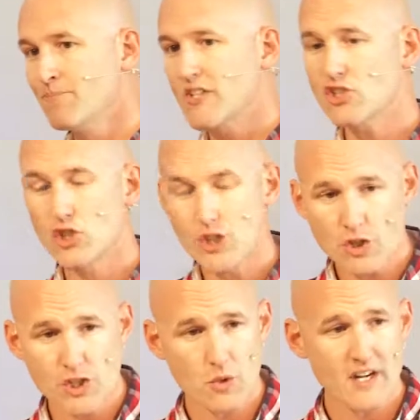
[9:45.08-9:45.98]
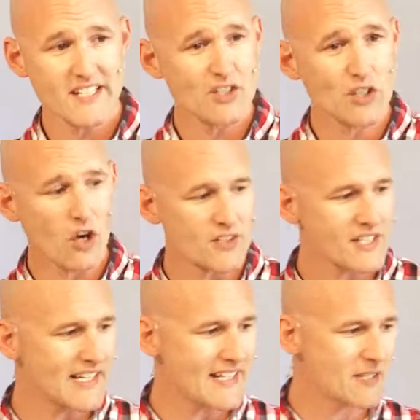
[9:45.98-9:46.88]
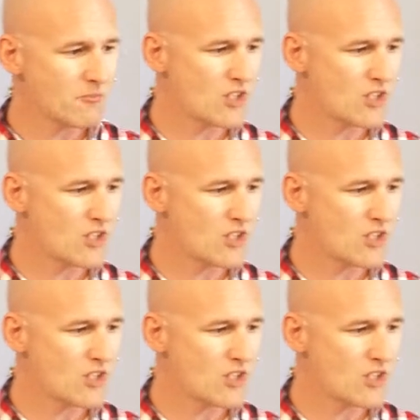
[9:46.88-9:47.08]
And Joshua, he's got to let him